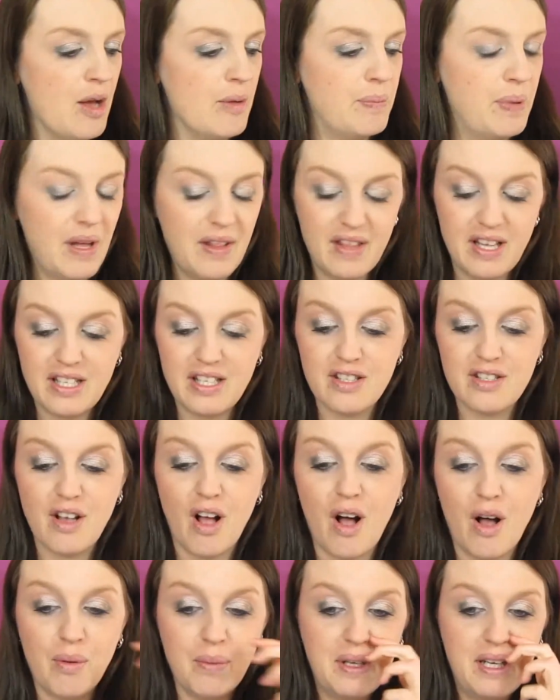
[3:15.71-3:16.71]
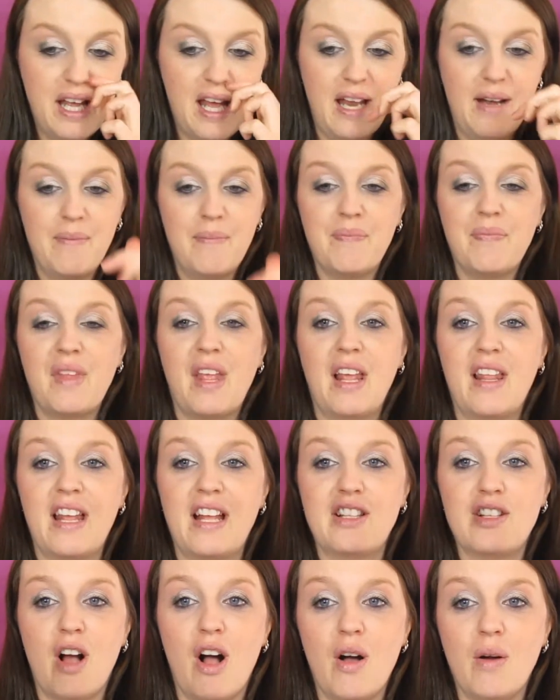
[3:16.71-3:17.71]
But this is all we did.
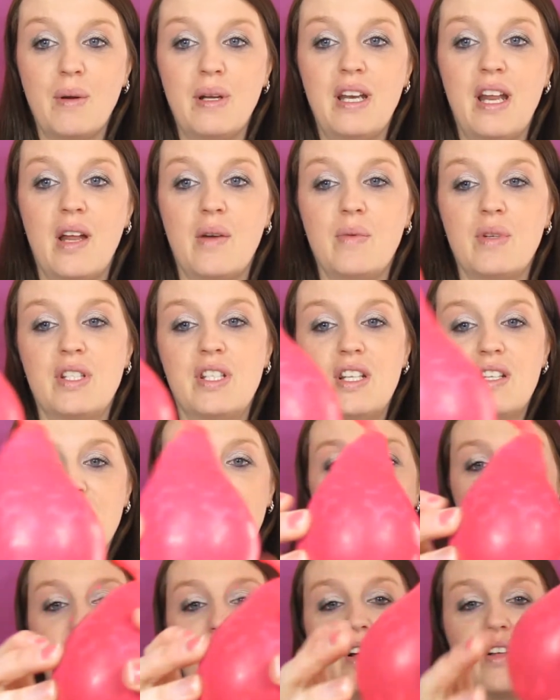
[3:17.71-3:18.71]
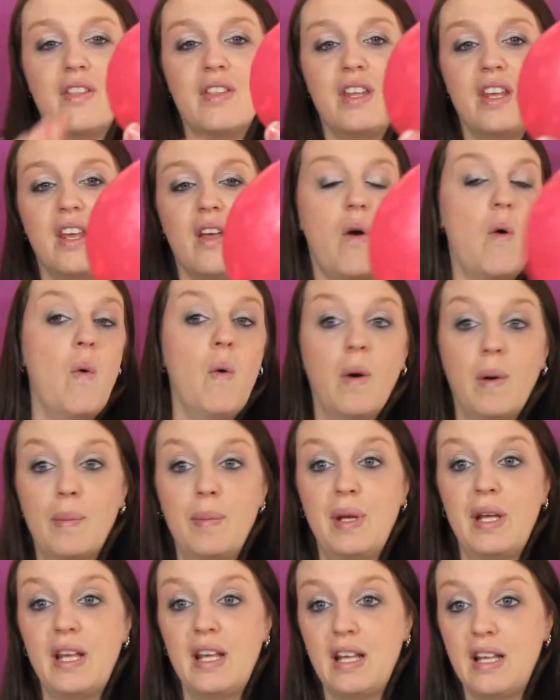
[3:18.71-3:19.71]
That's all we did was just fill the
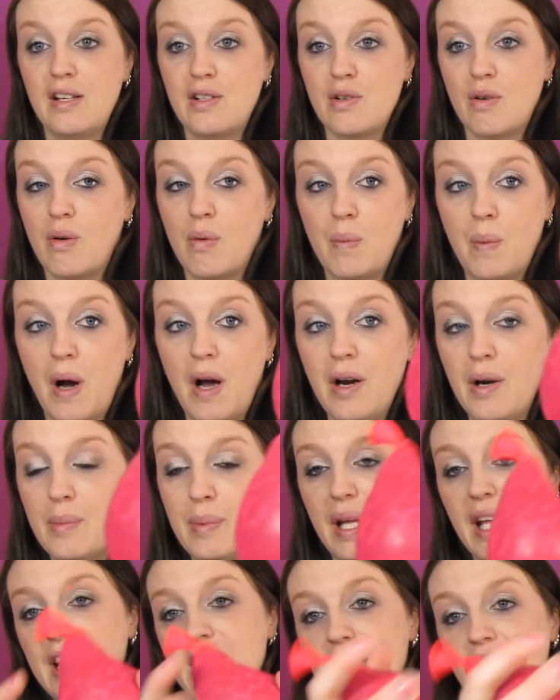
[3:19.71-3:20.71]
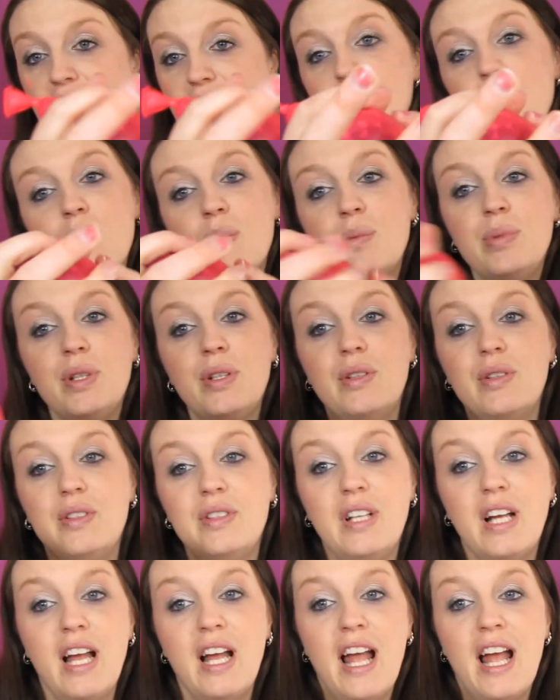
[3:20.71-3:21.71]
Orbeez or water beads into a balloon,
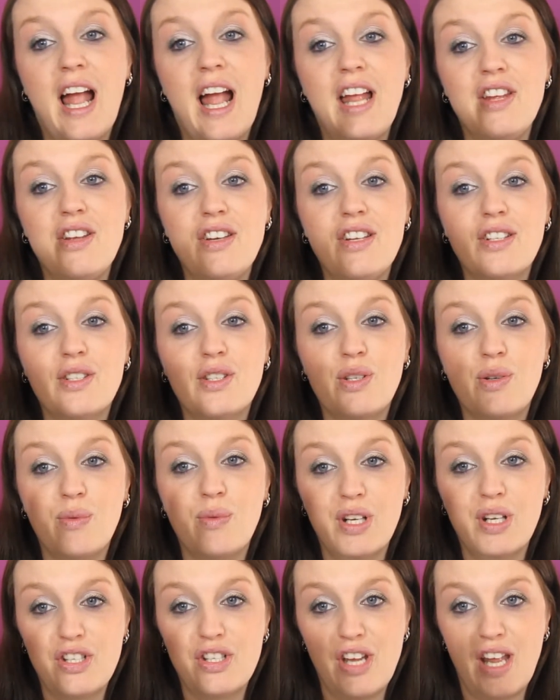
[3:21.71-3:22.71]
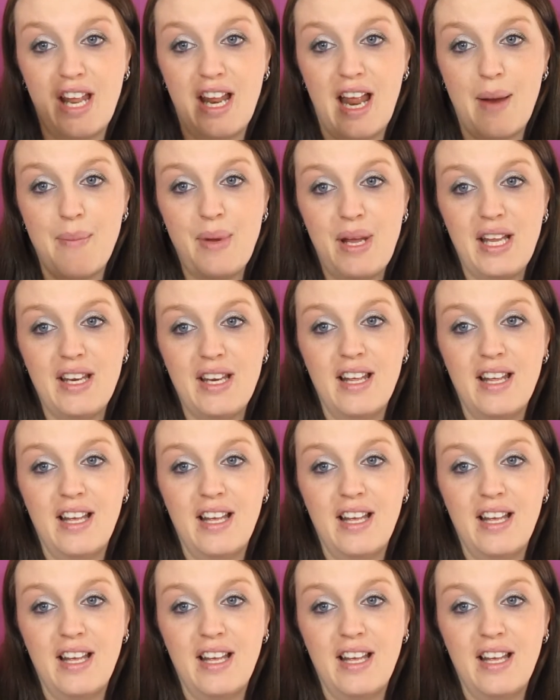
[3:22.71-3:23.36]
and you just squish it. I mean,